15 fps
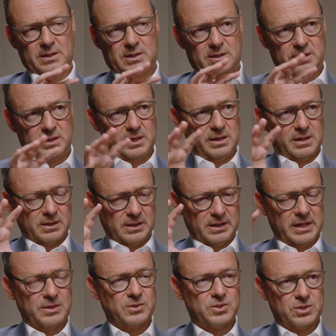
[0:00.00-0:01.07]
our
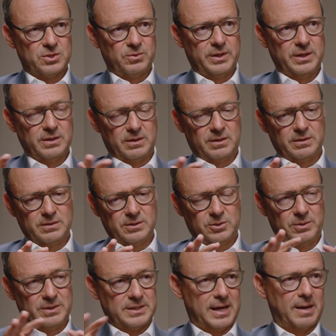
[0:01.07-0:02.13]
lens to it
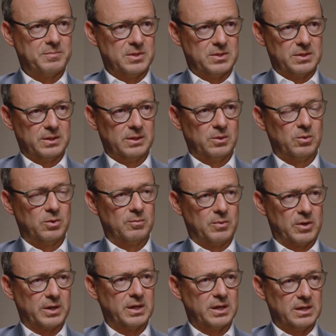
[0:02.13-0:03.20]
to adapt it to the local
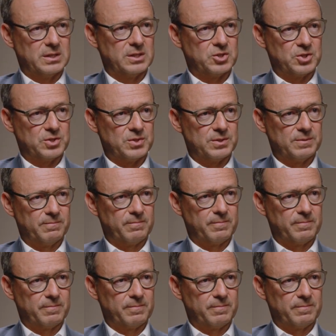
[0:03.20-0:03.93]
market conditions.